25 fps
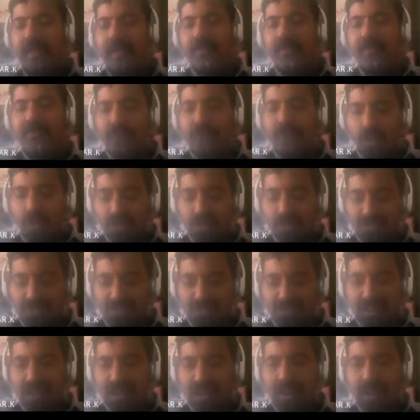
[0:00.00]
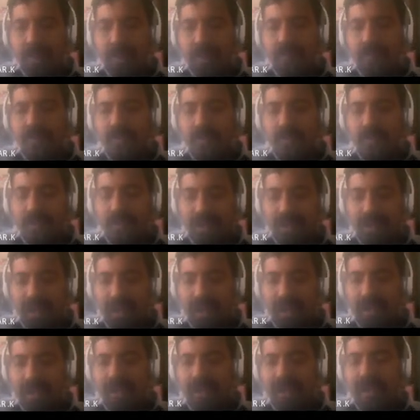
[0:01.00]
flow stream, okay,
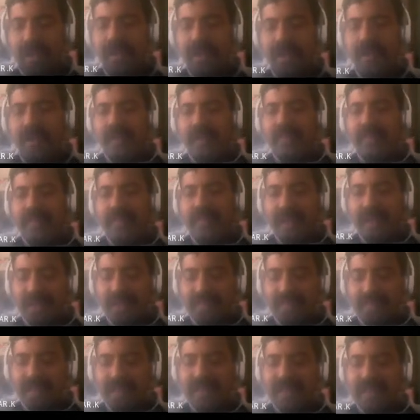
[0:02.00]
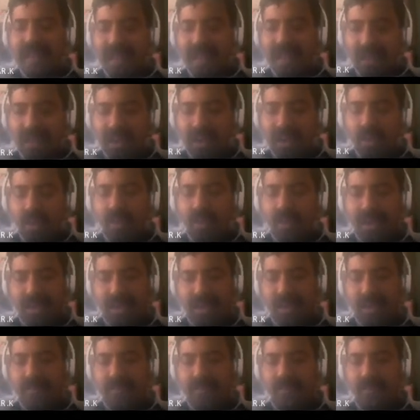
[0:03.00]
there is an error now occurring
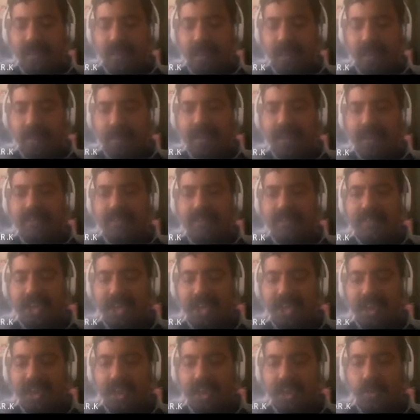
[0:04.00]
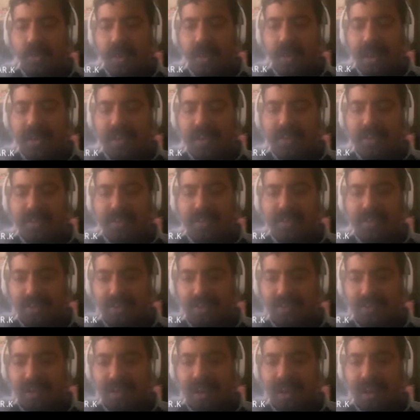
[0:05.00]
okay because initially you are at the steady
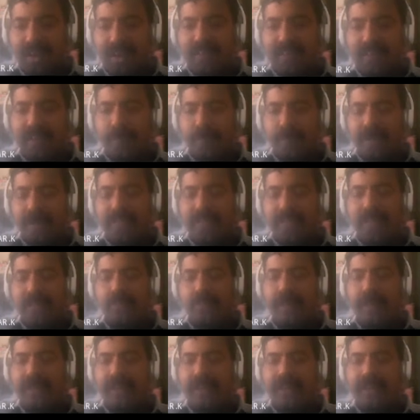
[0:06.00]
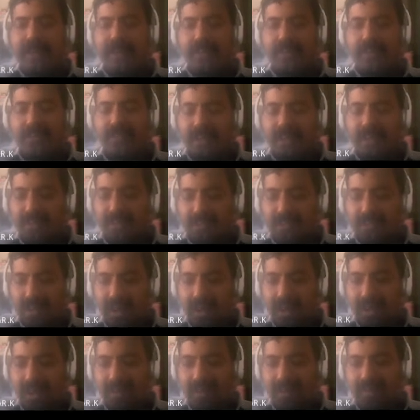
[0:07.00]
state the temperature is maintained at the steady state
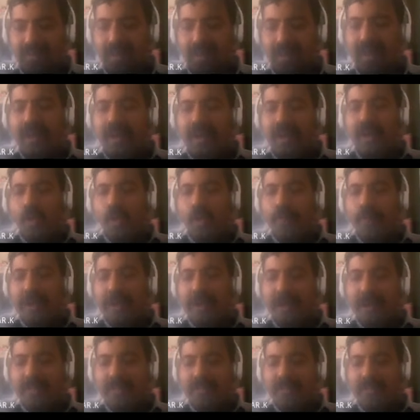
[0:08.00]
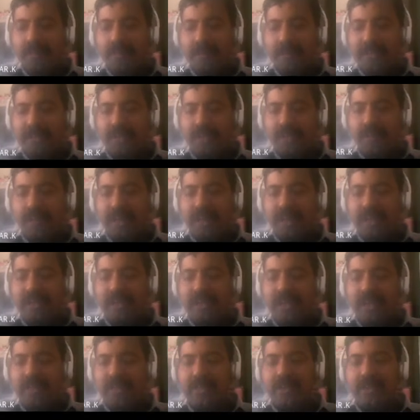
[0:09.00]
now because of the pressure variations
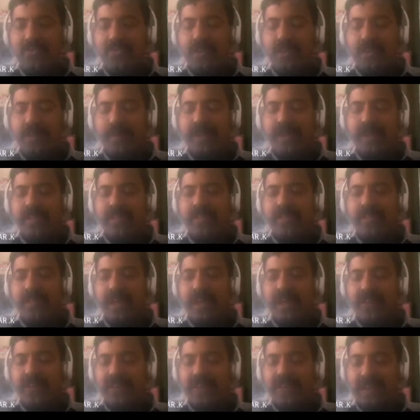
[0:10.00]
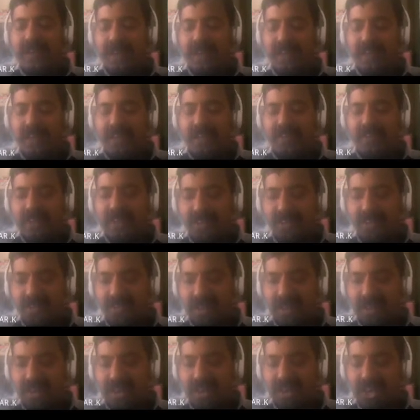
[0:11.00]
the disturbances are affecting the steady state
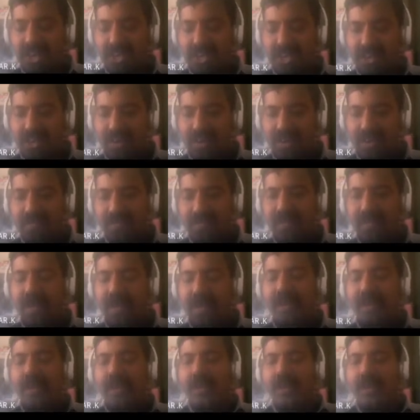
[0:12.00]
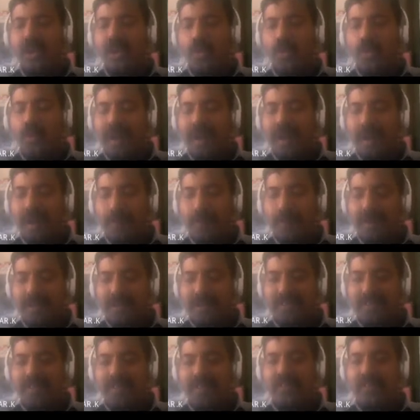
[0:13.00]
condition now what happens
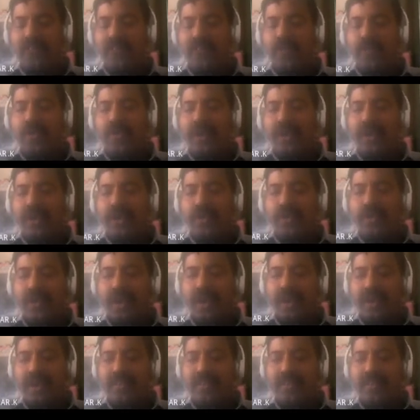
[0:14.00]
the flow controller is